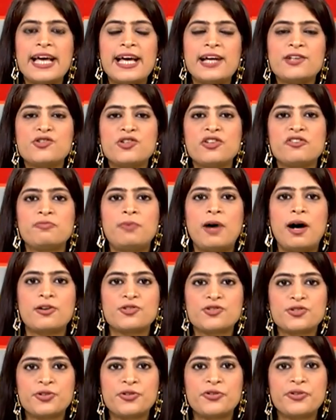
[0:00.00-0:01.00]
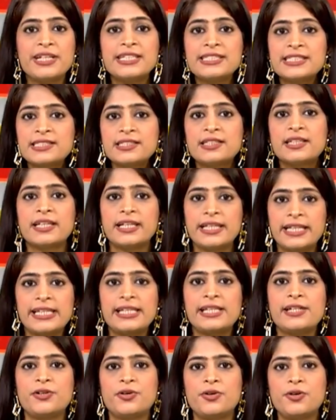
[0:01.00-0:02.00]
Air Chief Marshal
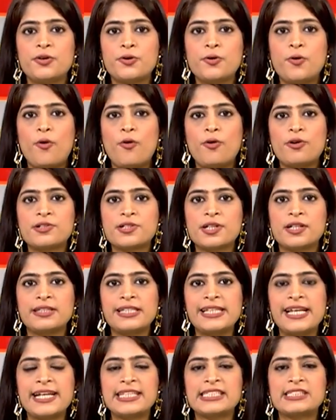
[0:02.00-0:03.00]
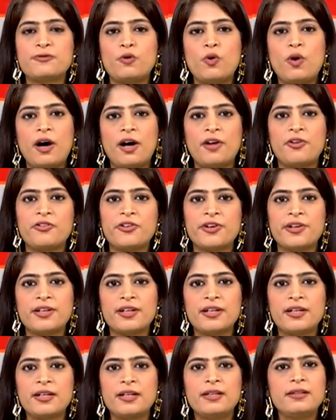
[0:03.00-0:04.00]
recently called the
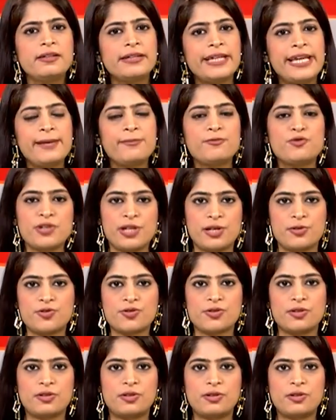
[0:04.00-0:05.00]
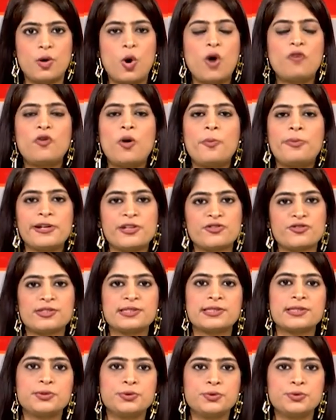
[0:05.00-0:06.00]
S-400 the game changer of
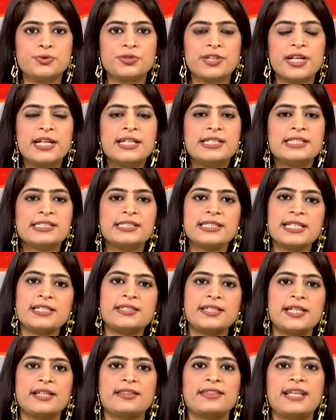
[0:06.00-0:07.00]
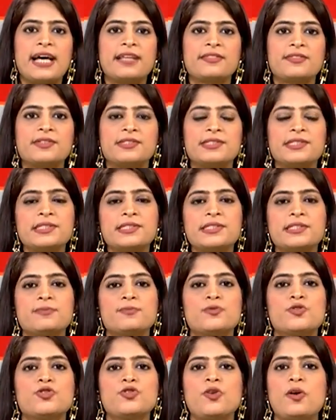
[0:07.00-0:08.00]
Operation Sindoor, stating that the
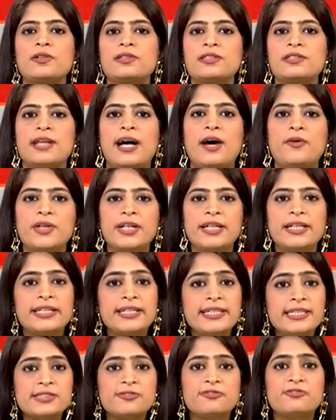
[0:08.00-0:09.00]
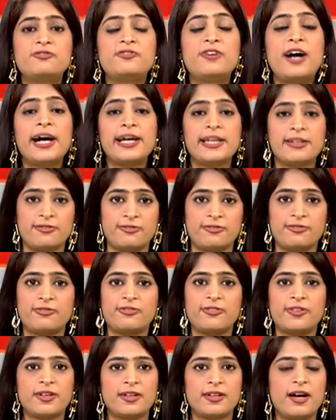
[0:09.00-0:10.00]
system shot down at least five
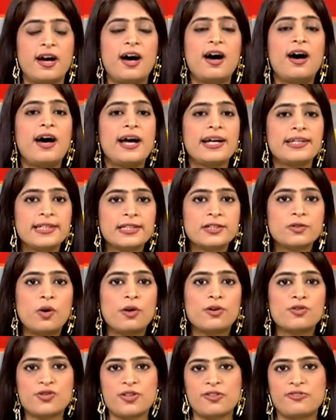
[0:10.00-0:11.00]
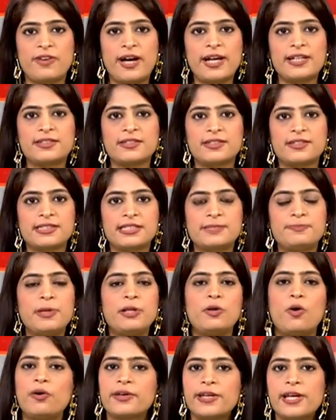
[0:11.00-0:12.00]
high technology fighters
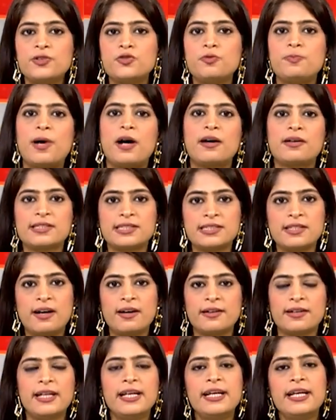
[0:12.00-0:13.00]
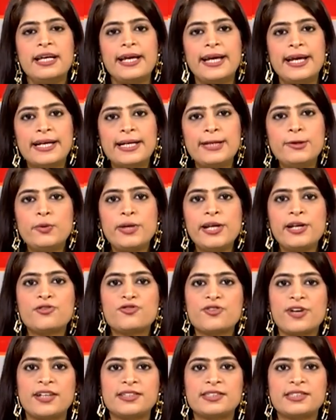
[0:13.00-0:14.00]
belonging to Pakistan,
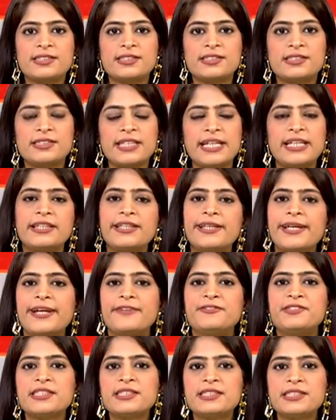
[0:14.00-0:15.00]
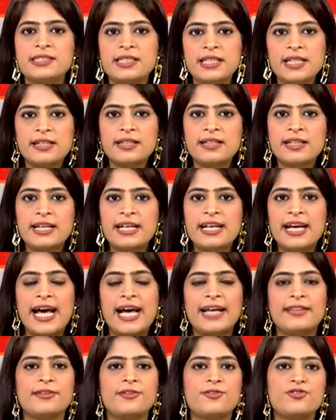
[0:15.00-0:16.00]
including jets in the F 16
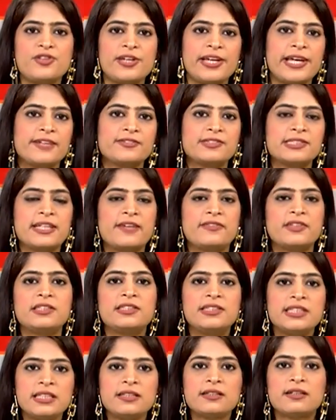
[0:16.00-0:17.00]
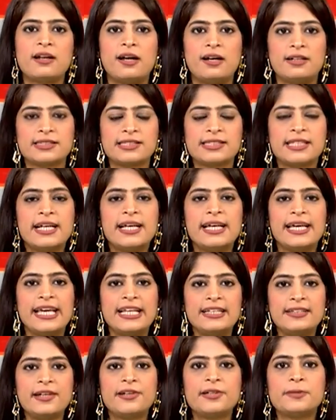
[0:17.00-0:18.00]
and the JF 17 class.
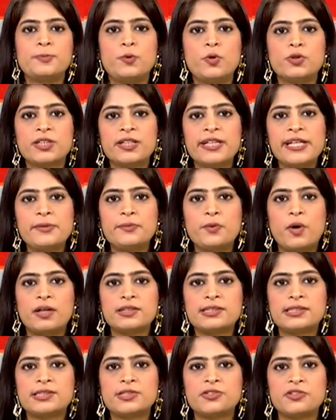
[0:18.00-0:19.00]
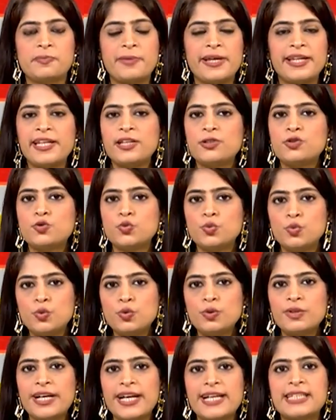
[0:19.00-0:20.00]
India reportedly wants the remaining
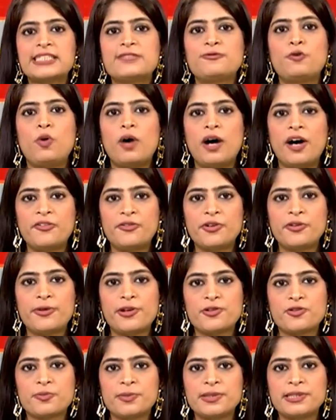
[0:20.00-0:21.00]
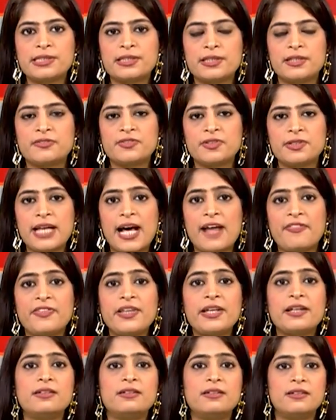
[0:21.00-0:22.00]
two S 400 regiments delivered
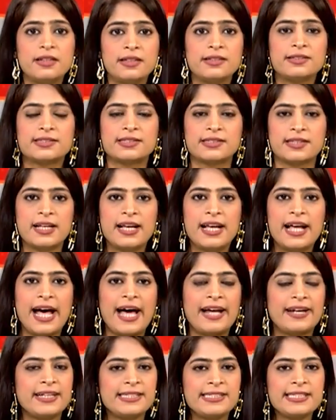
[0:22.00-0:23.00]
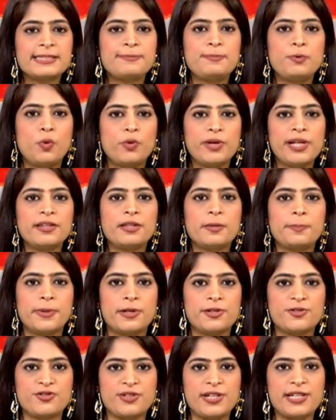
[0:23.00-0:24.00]
at the earliest and is exploring the
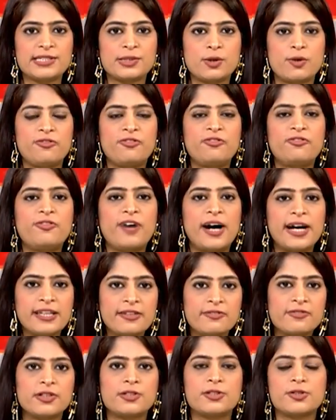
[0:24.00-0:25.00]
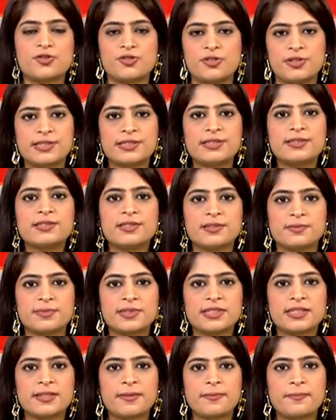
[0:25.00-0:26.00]
purchase of five additional
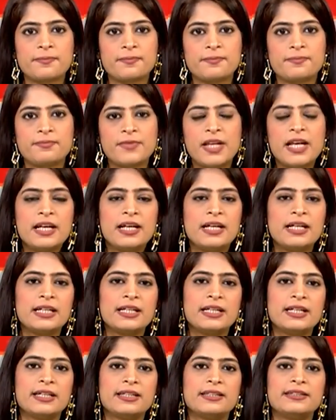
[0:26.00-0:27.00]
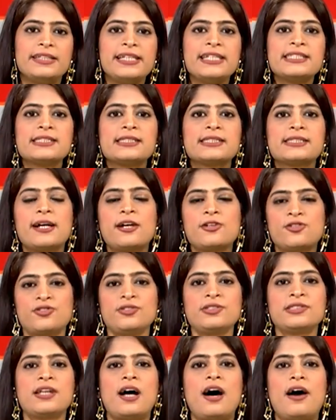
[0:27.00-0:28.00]
systems. These
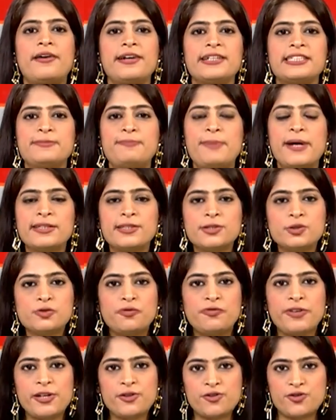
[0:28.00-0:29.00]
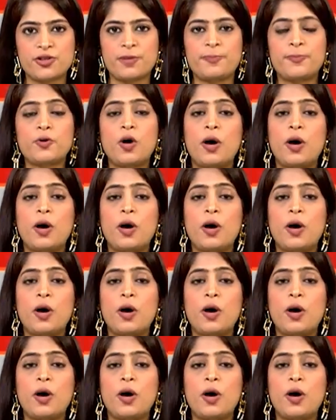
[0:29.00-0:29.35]
discussions are expected to feature